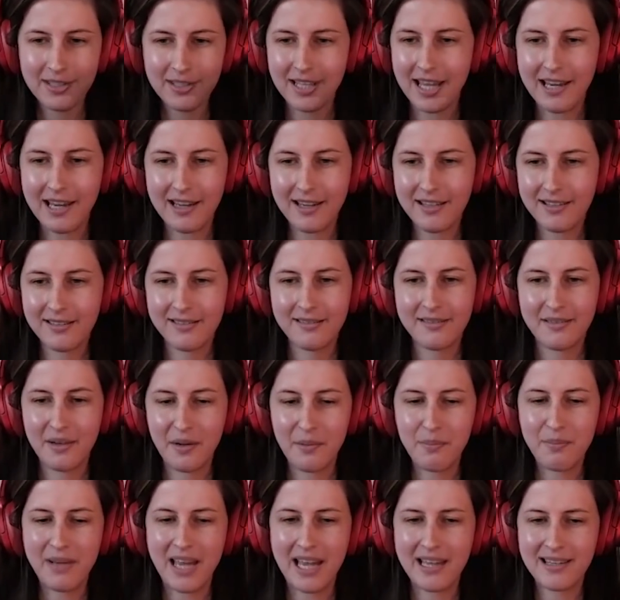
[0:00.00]
Like,
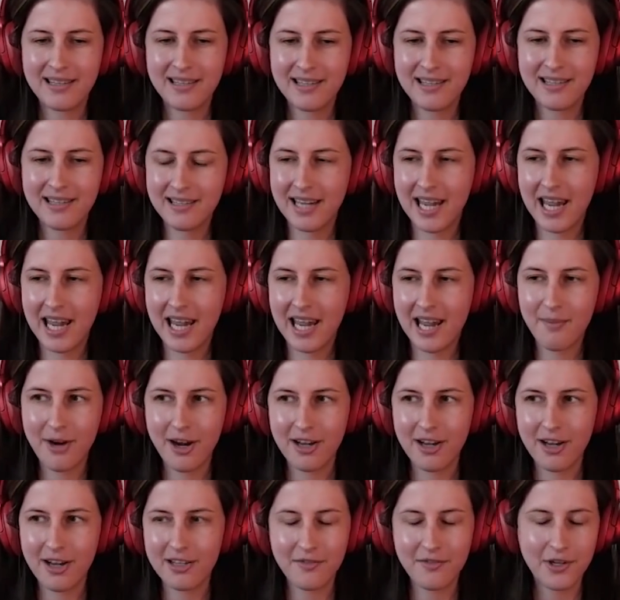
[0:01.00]
best
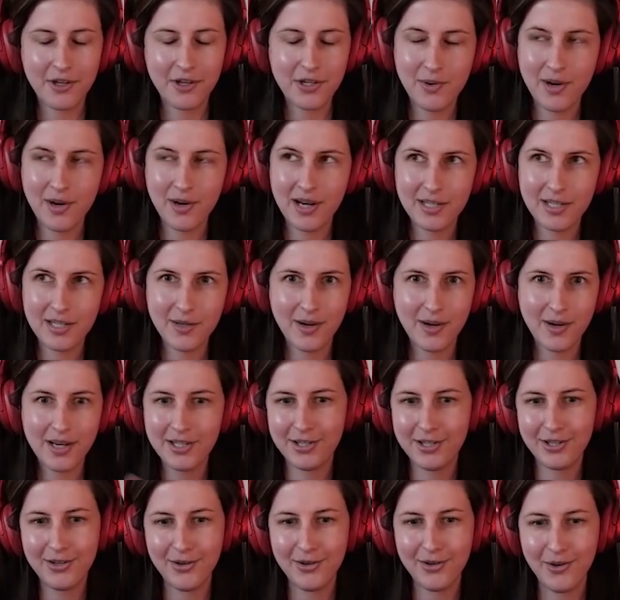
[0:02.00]
cameras for
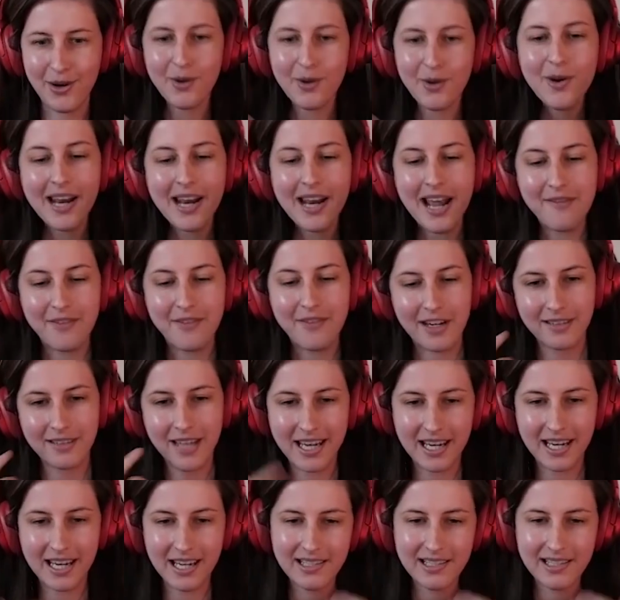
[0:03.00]
2022 or whatever.
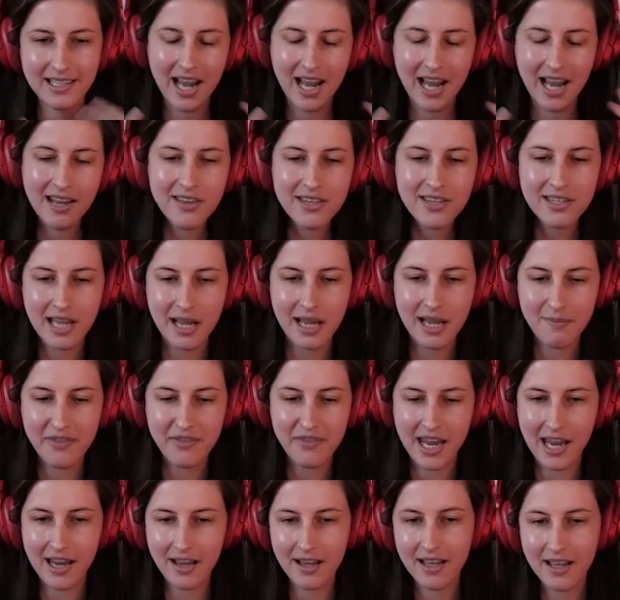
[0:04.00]
Like it's kind of the same
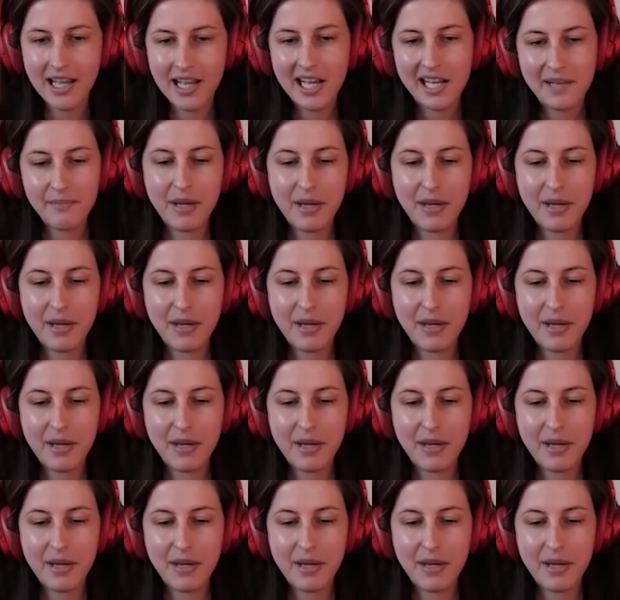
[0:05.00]
thing.